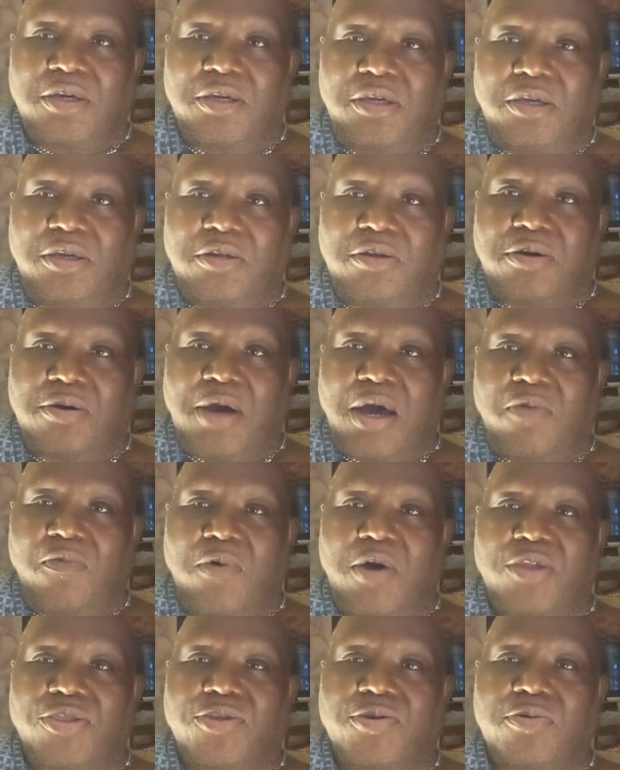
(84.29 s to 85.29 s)
you know, I
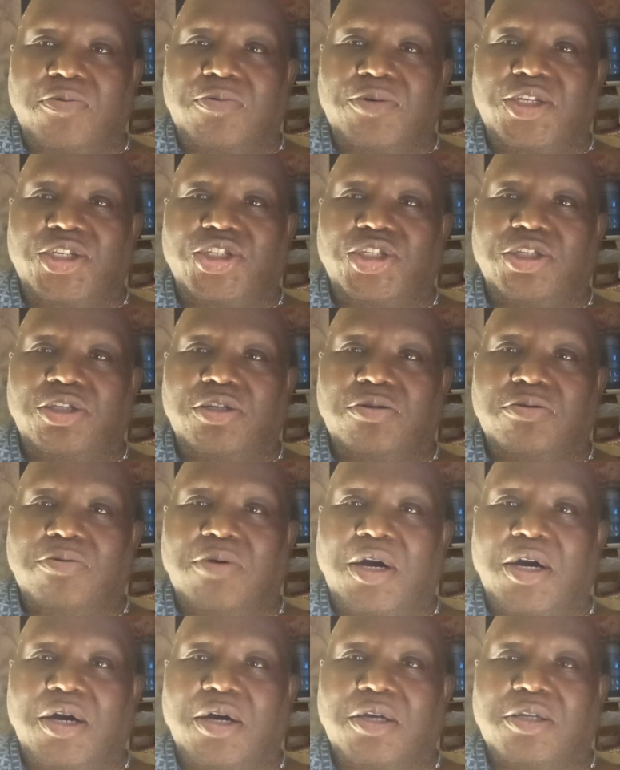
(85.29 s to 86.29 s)
want to wish you
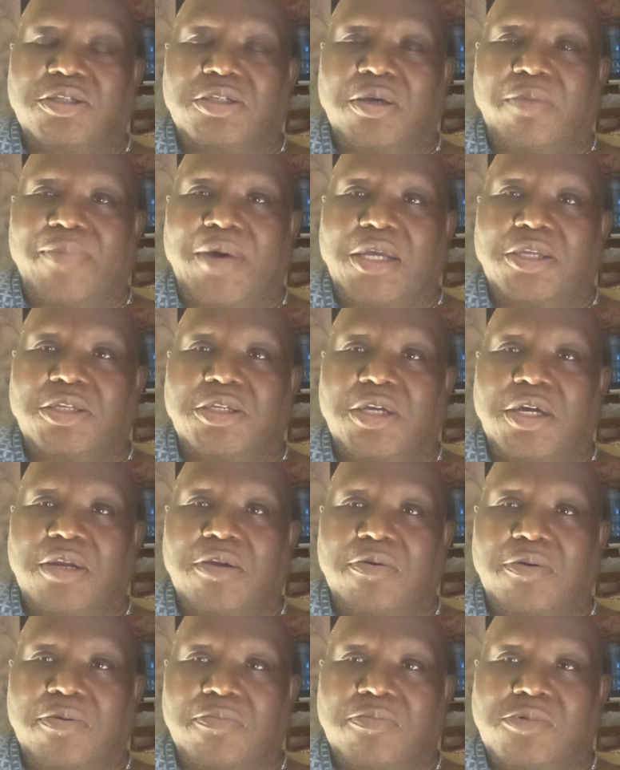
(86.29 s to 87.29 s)
Shabbat
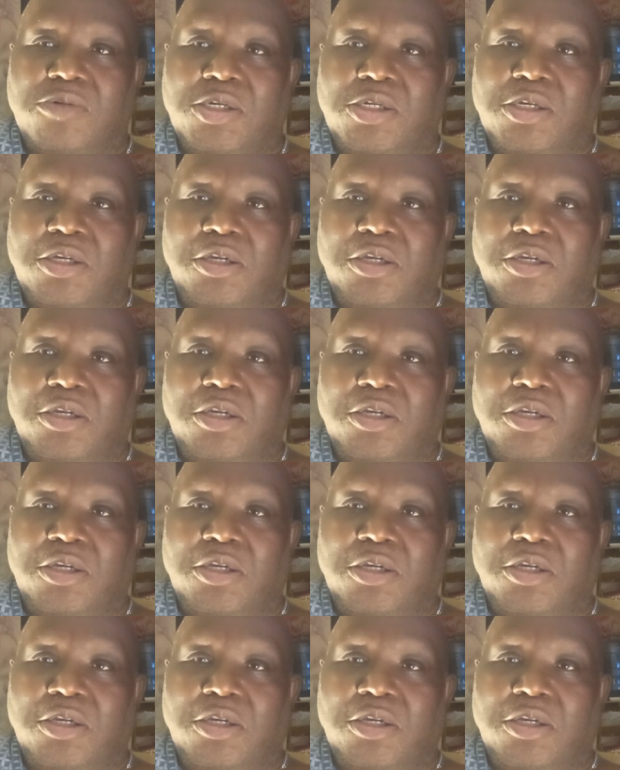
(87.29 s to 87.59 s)
Shalom.